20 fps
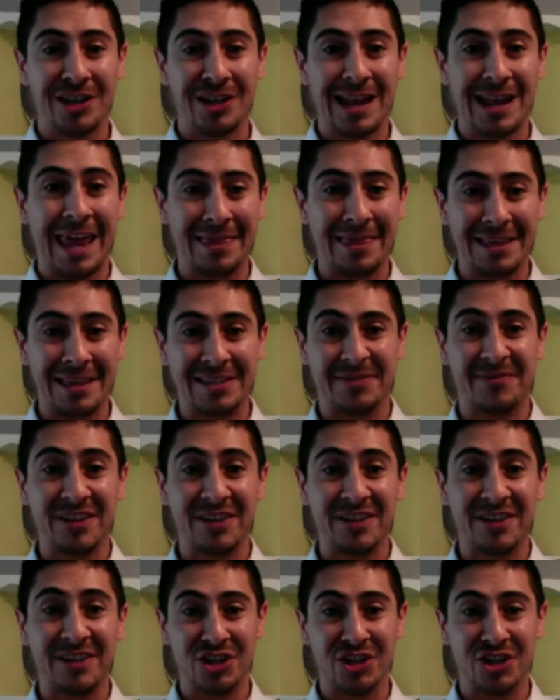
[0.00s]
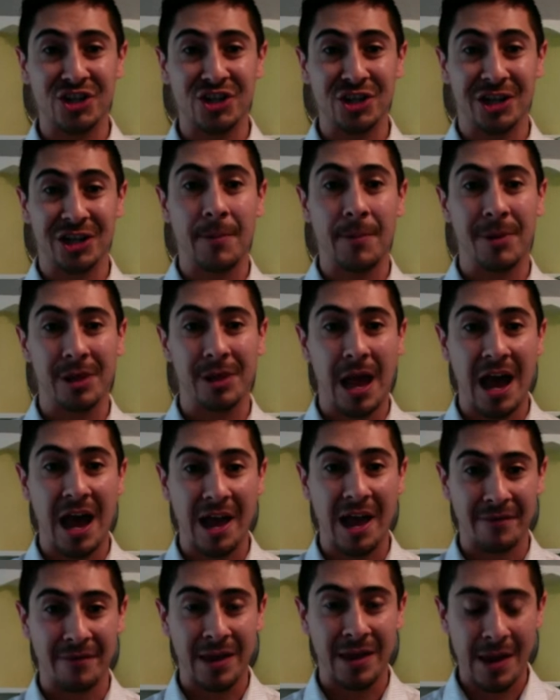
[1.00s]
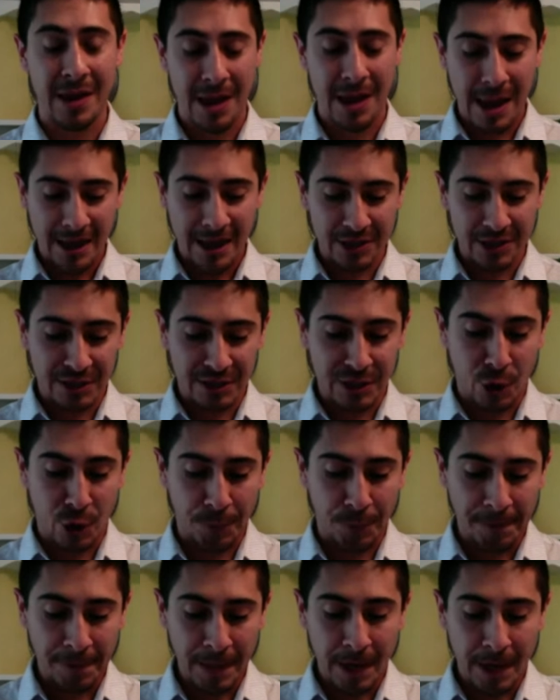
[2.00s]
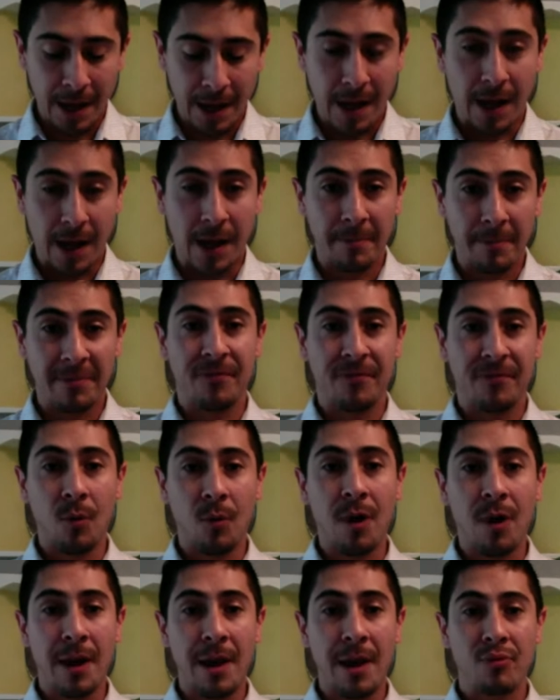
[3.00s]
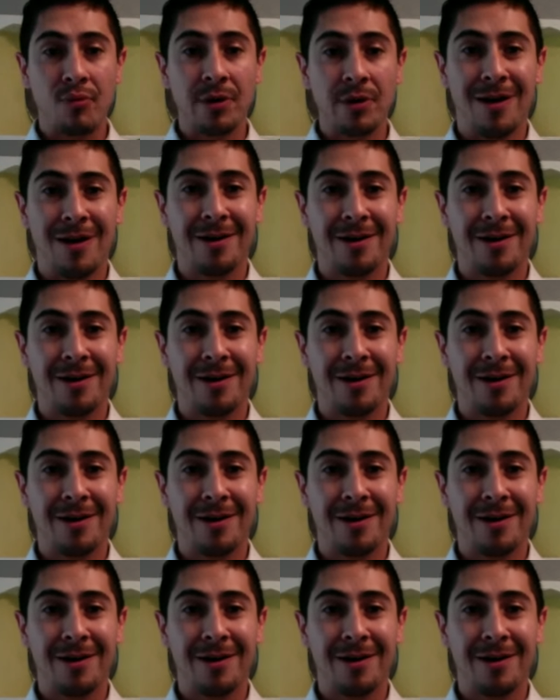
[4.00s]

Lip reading: and this vision to come alive. And so before I bring on